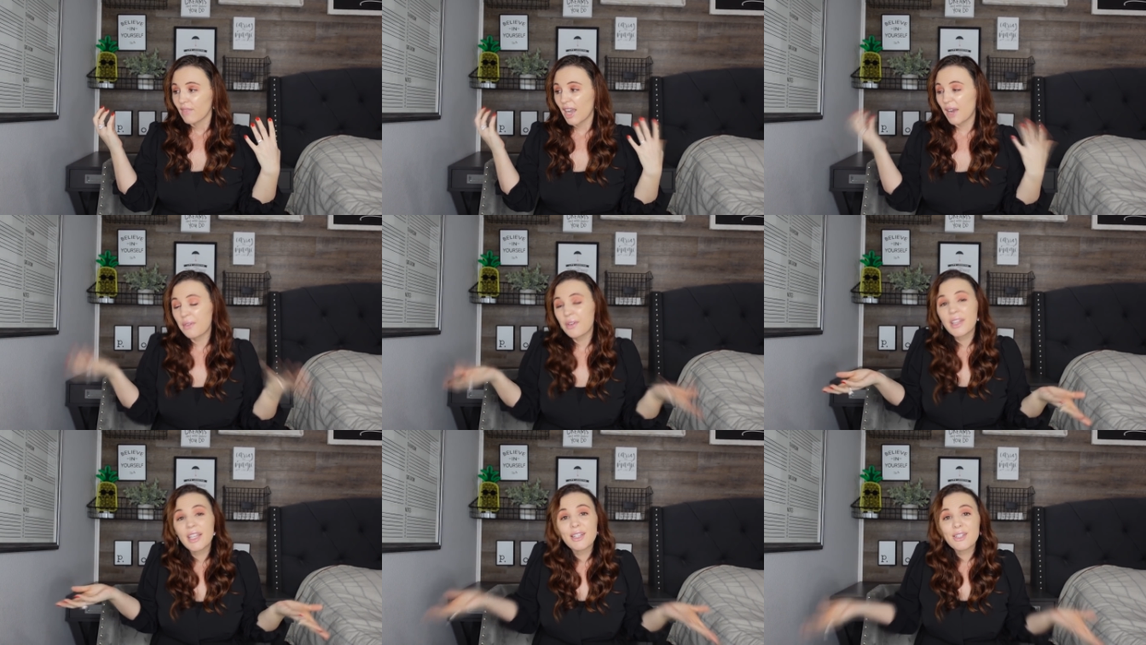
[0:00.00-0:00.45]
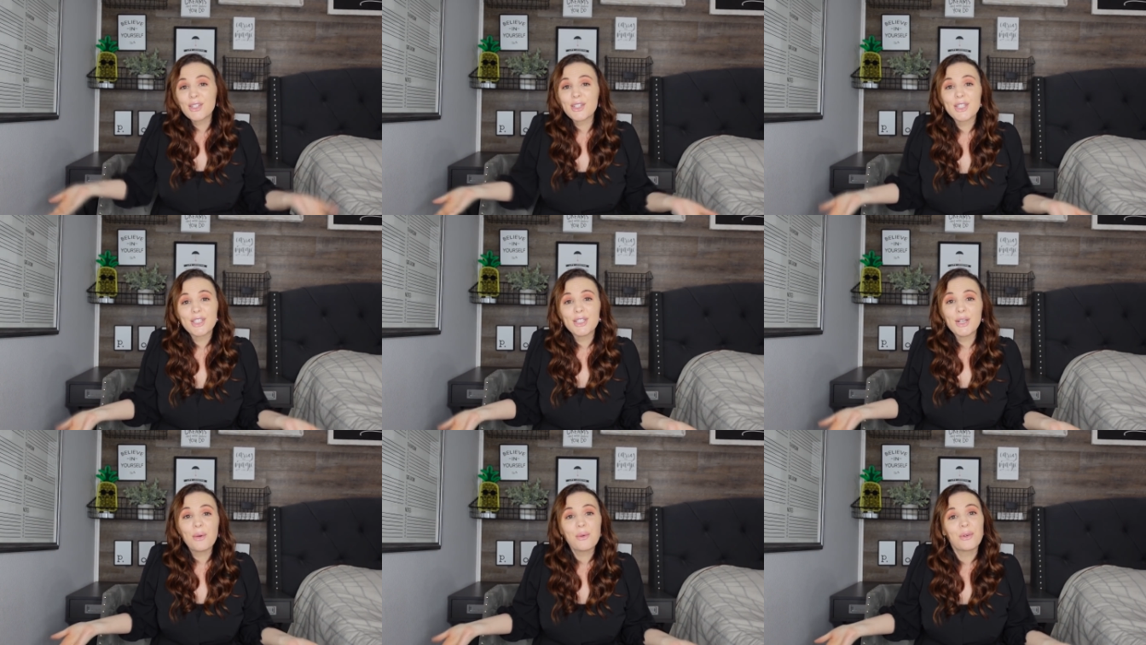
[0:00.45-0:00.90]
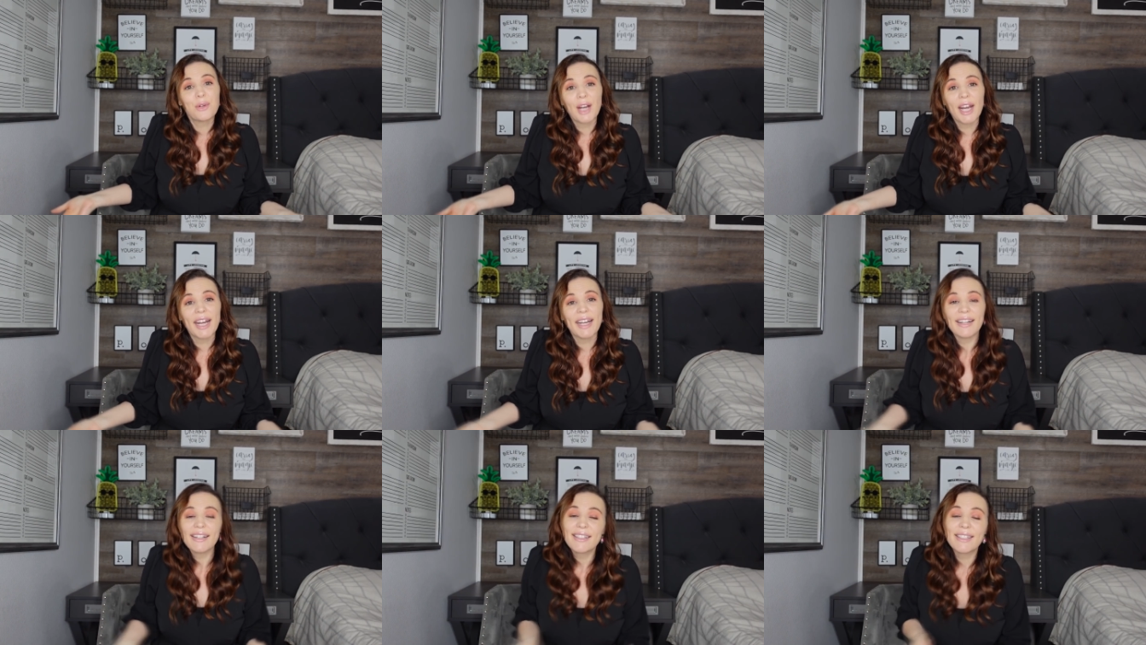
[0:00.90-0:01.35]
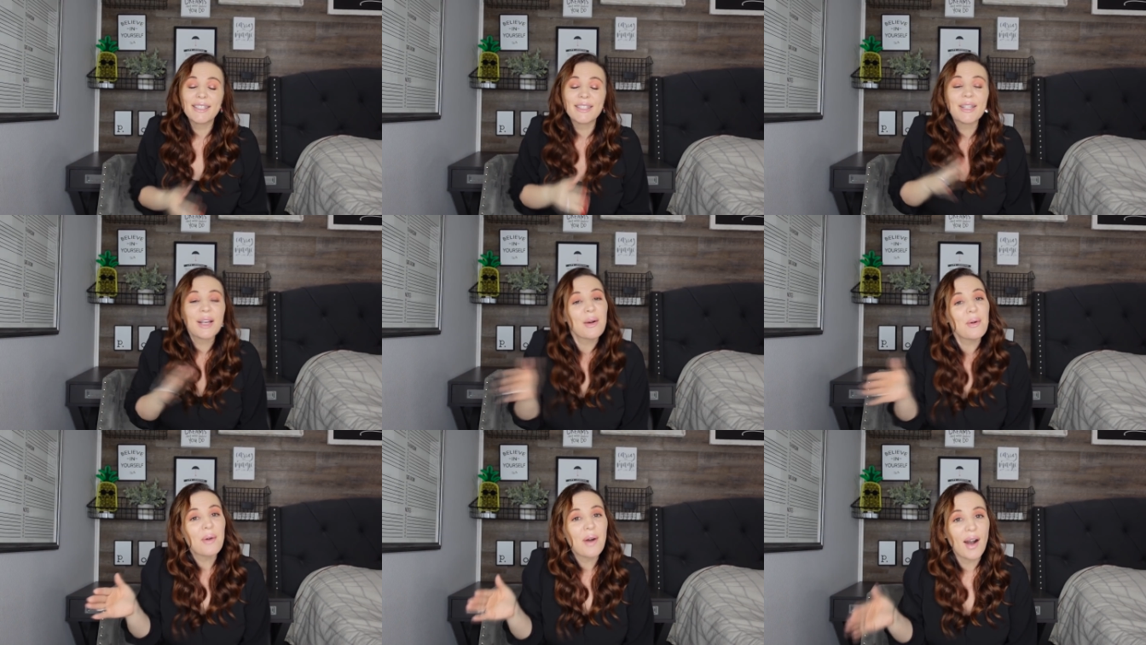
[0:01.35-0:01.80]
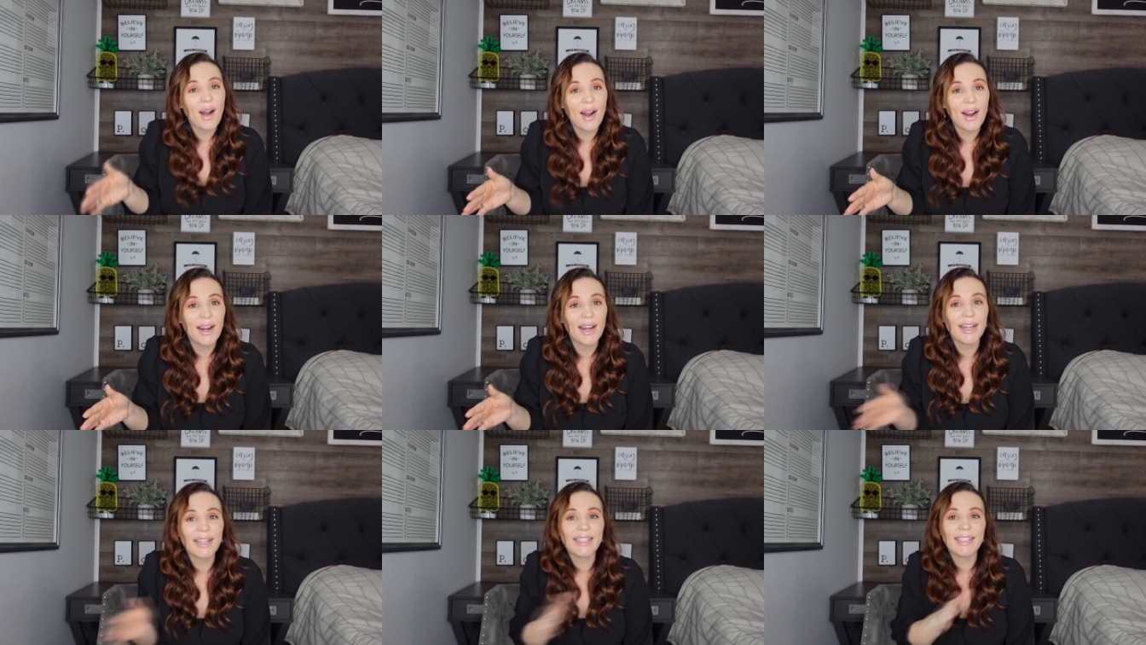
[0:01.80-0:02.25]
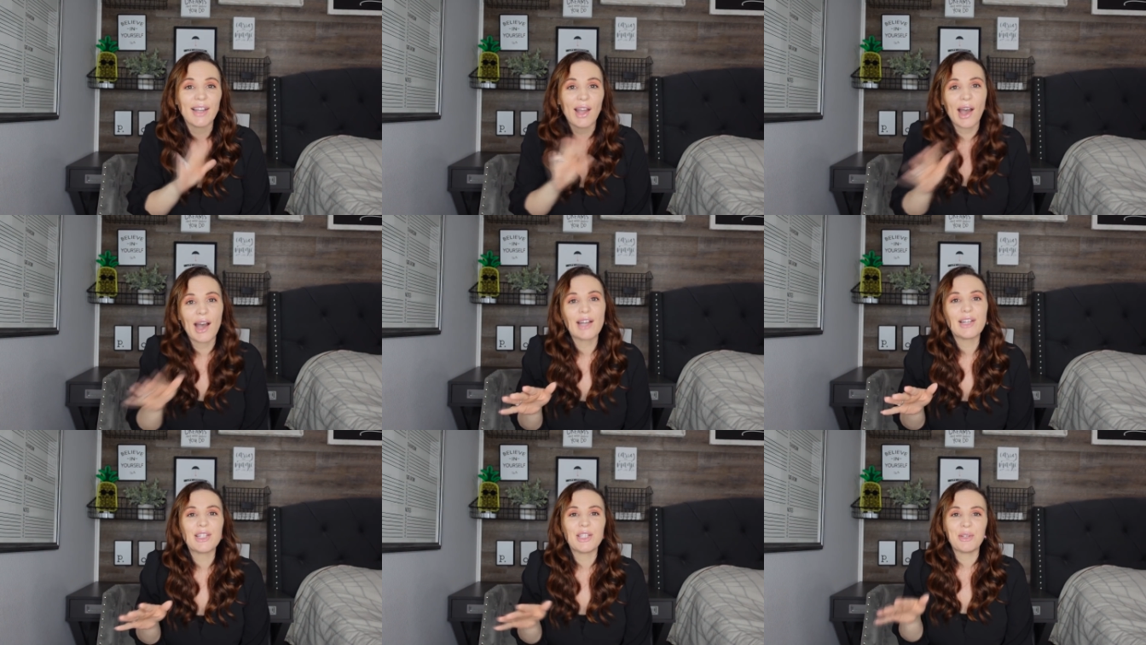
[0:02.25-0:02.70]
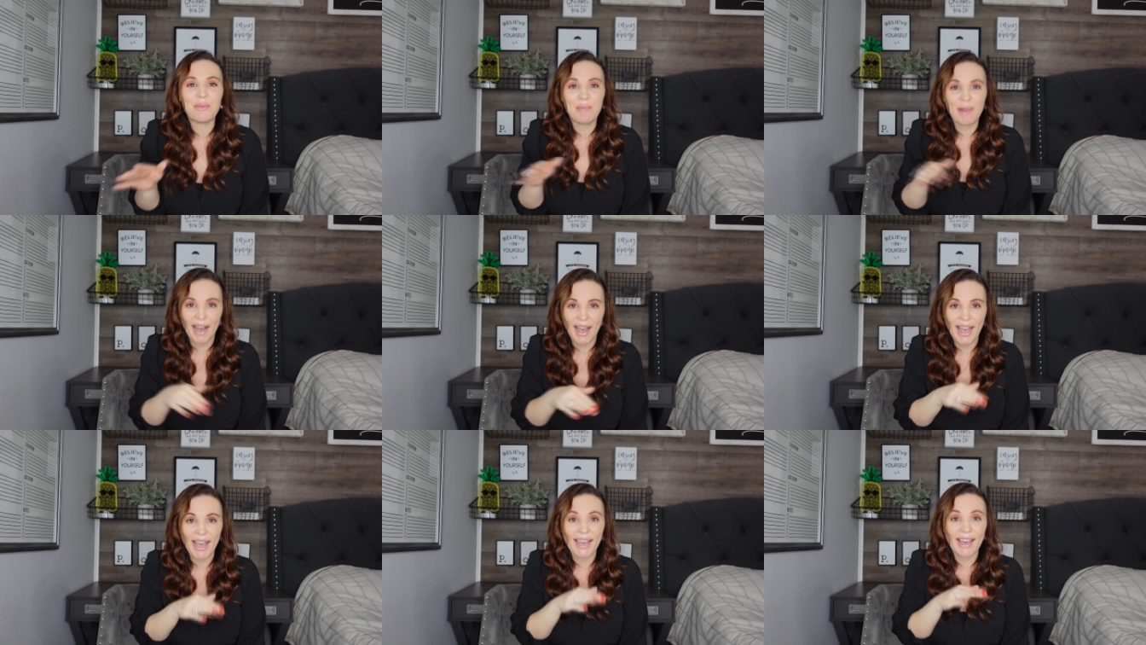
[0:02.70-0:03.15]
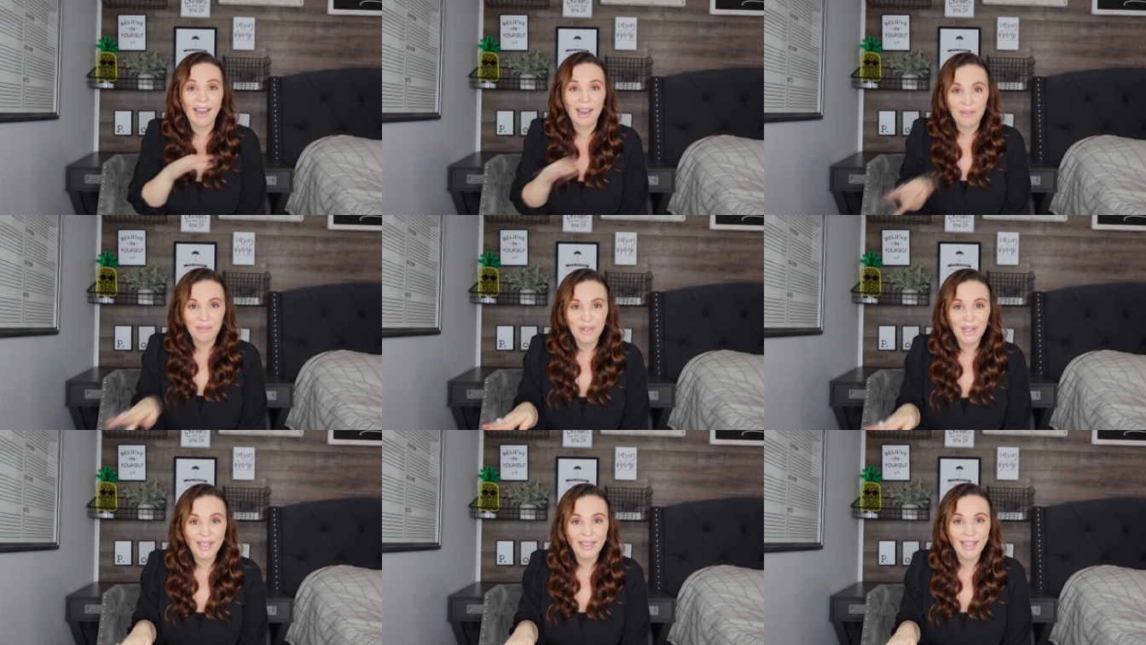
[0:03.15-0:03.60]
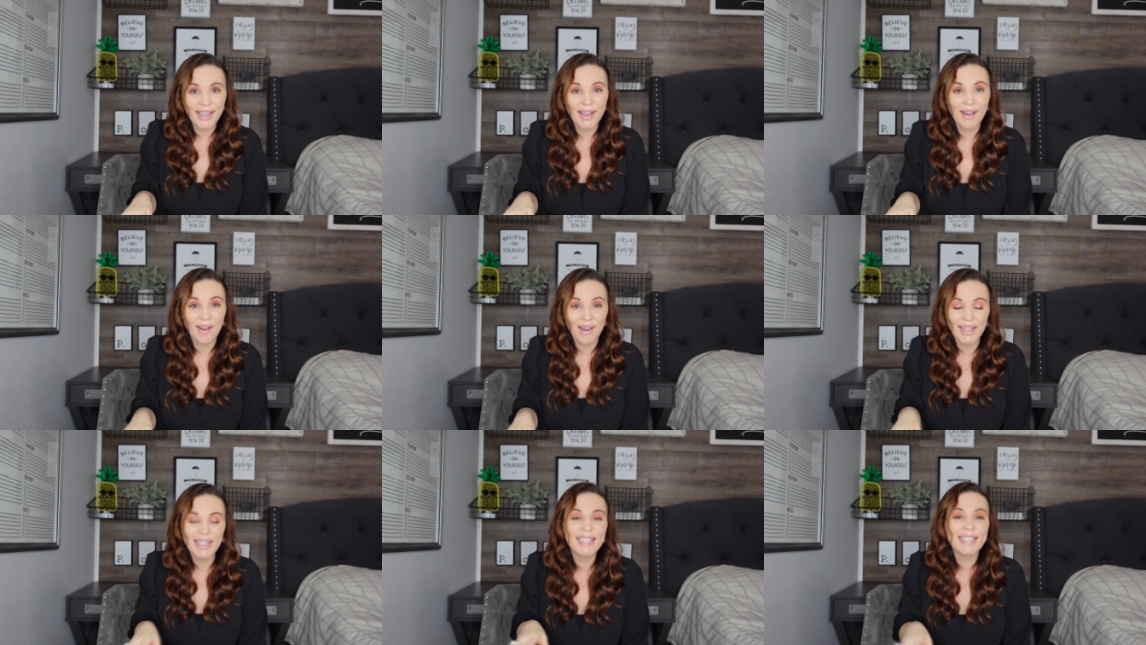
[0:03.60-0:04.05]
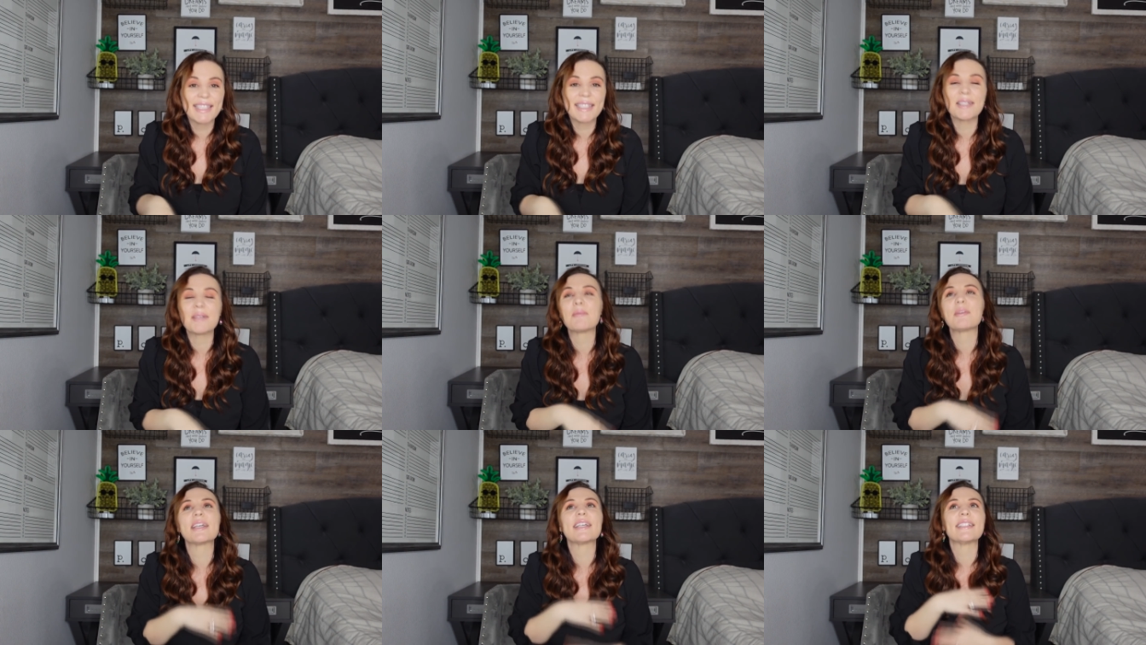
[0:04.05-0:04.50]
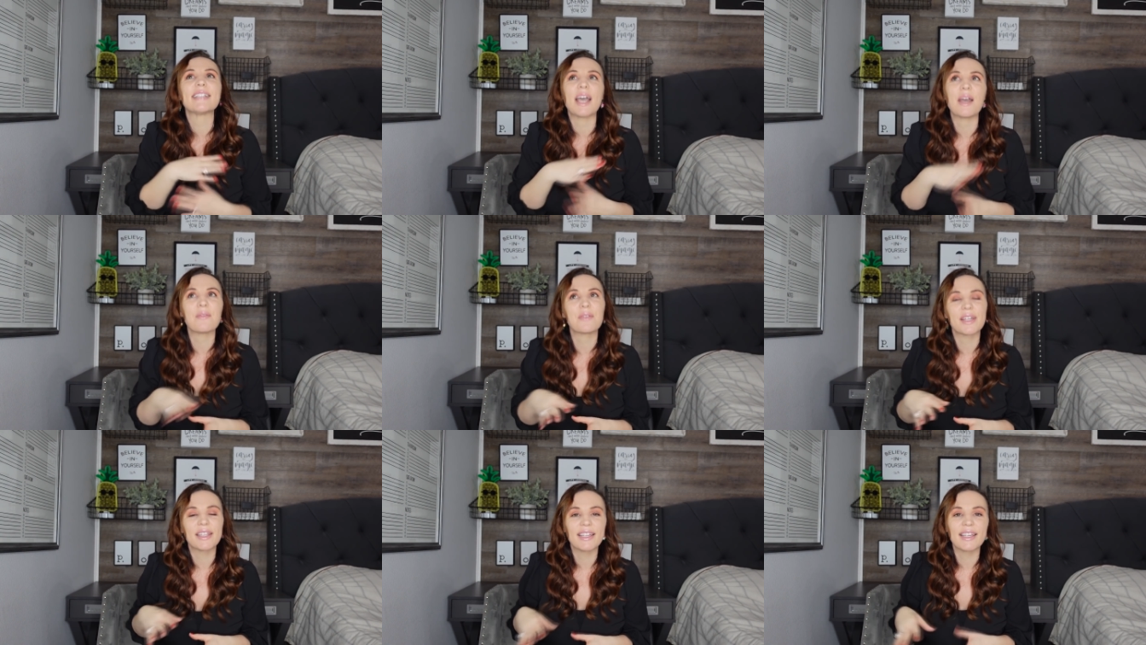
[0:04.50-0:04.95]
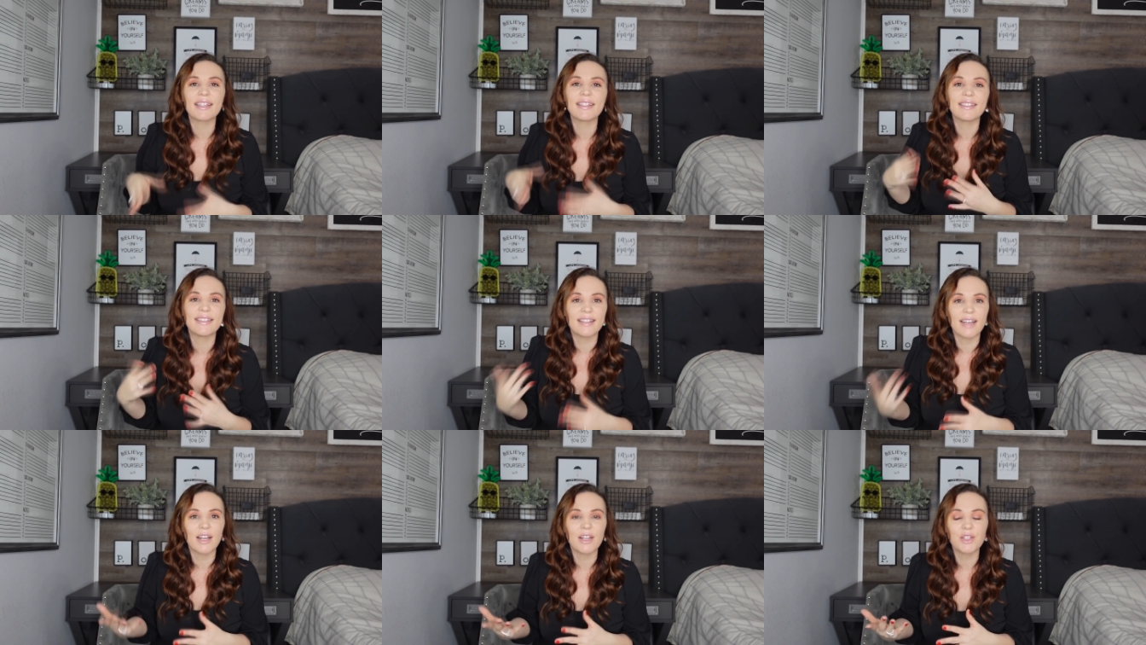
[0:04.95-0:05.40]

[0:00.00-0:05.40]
everything's just so great. It's so hard not to buy everything, honestly, because everything is